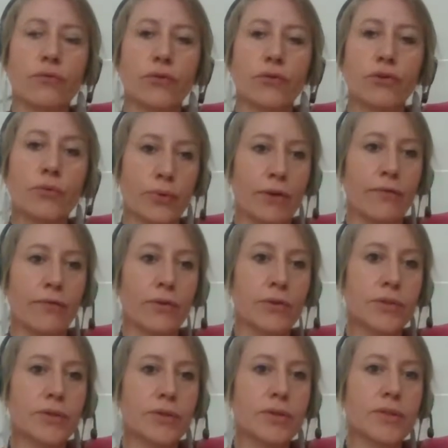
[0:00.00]
for your
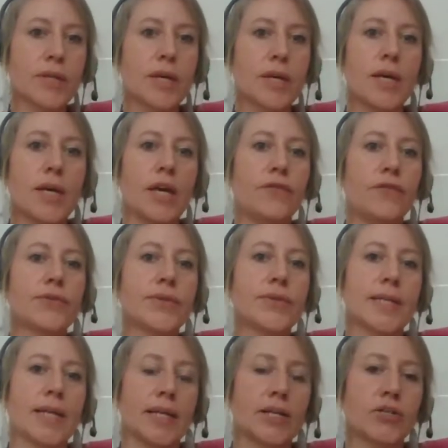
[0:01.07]
preferences, if you
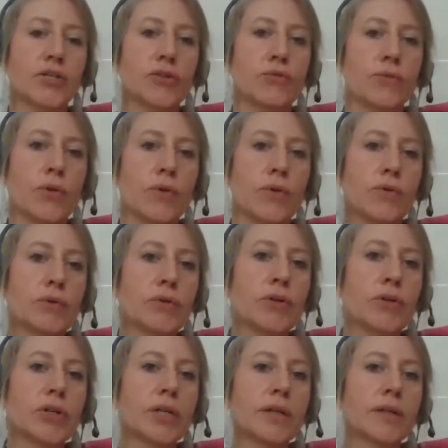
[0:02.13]
selected
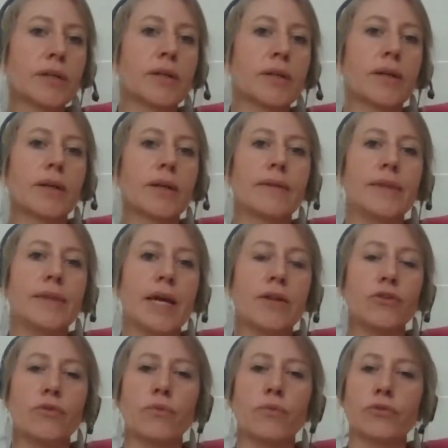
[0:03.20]
wrong,
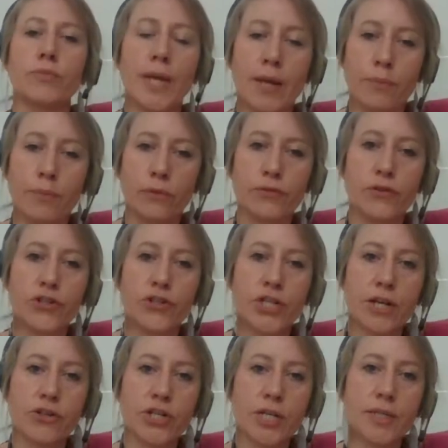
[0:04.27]
then you won't be able to
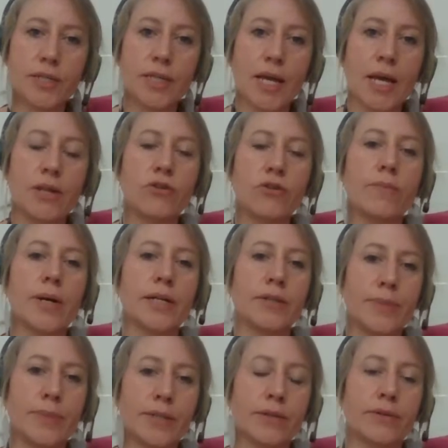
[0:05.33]
change it and you
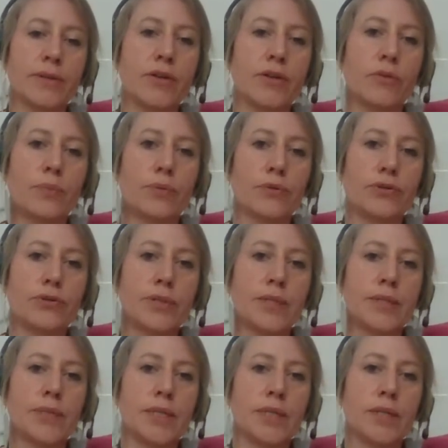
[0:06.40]
might miss on the
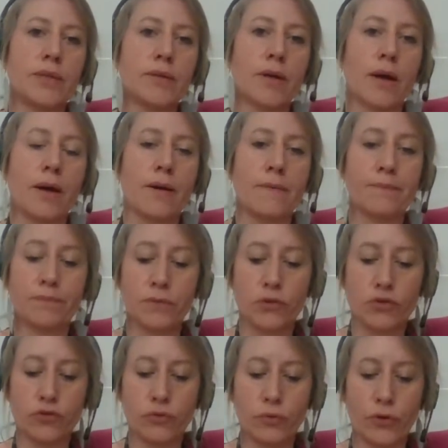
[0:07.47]
opportunity
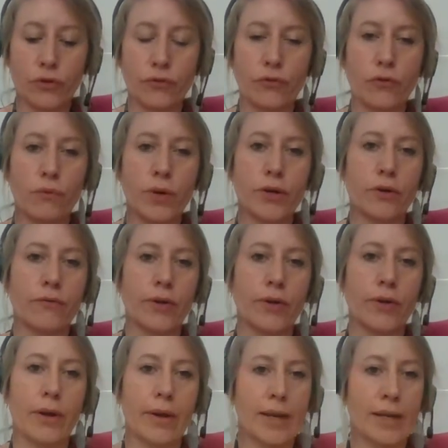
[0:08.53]
to work for one of our
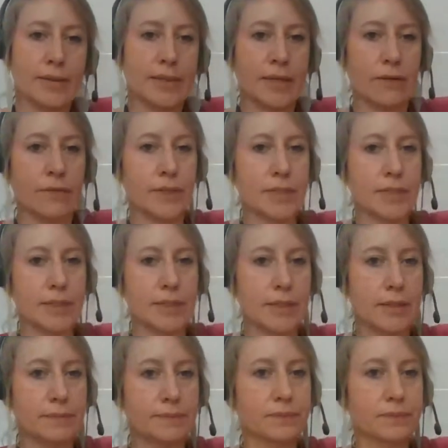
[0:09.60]
health services.